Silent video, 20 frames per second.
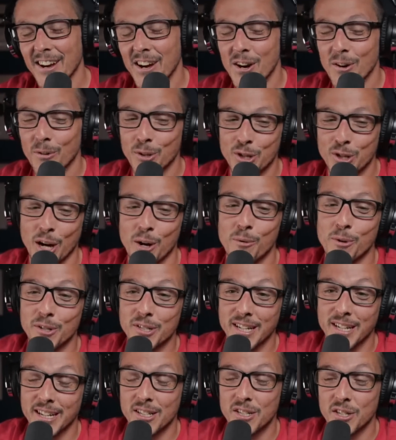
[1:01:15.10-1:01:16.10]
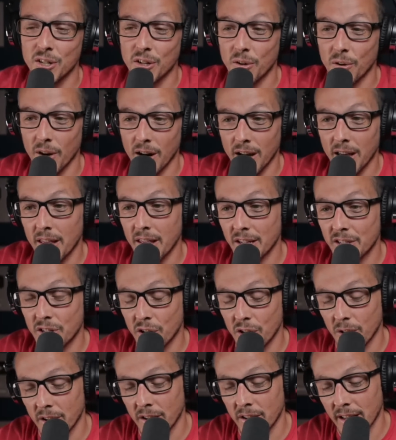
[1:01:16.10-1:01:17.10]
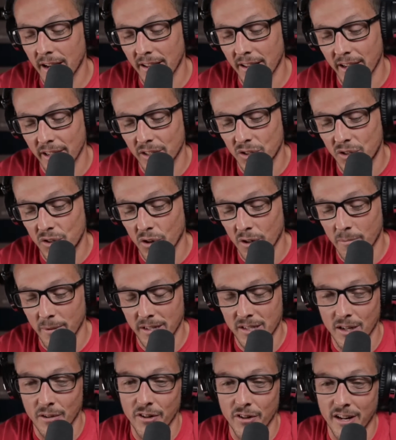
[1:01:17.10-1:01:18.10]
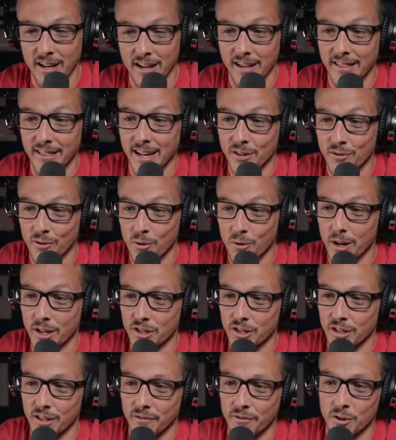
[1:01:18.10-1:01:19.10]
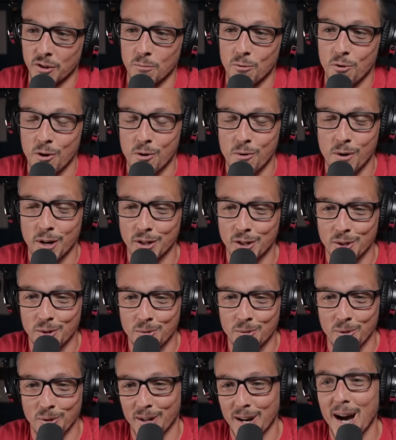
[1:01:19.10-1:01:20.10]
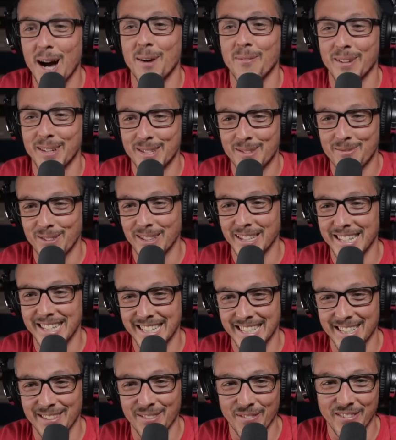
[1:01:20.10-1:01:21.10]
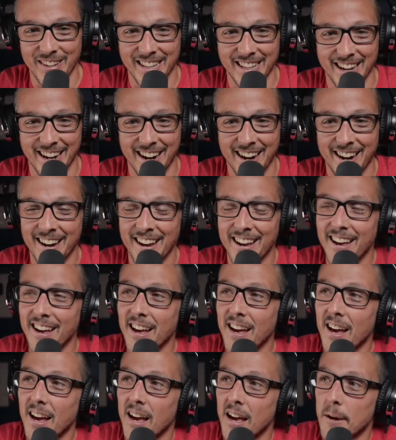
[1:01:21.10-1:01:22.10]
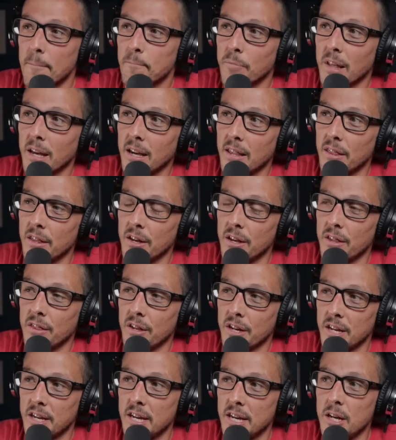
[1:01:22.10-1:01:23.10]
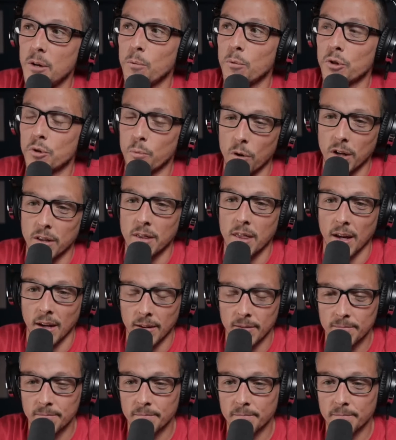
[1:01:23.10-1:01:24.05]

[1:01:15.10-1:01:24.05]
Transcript: Which I will say too, that's a good, now that I just talked myself into that. Thanks for the question. If there's more questions or comments, please leave them in there. The heat was one thing,